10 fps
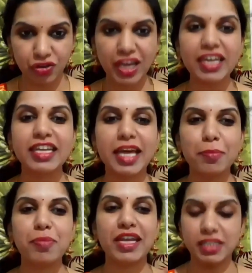Okay?
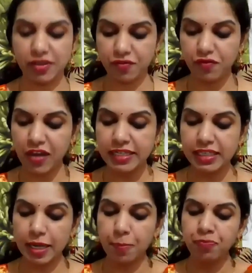Imperative. Well
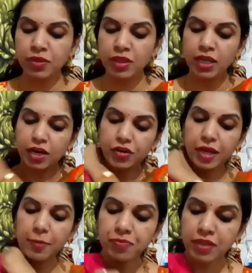done.
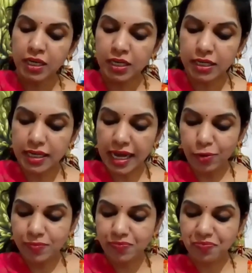Okay?
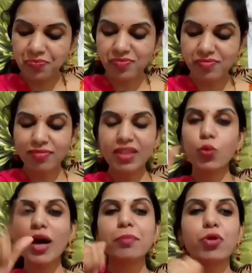Now,
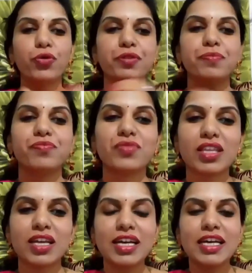one more.
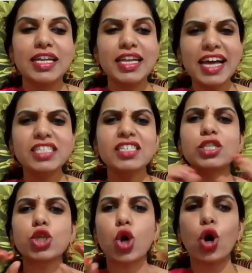Let
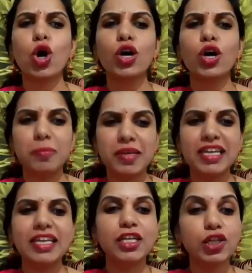us all
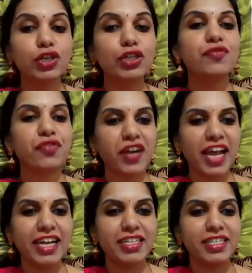be good
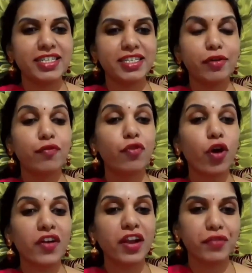friends
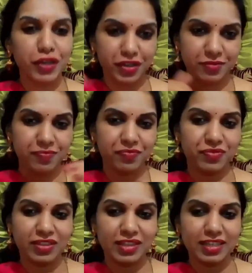forever.
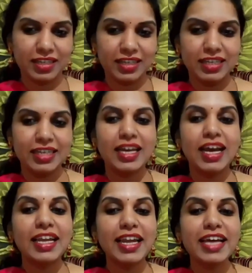
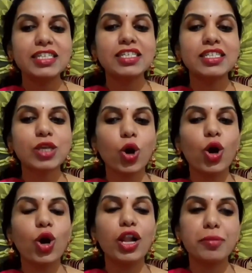Let us
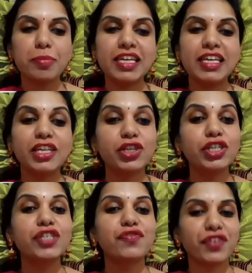all be
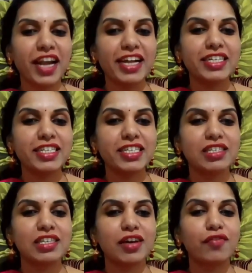good
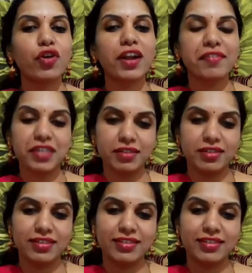friends forever.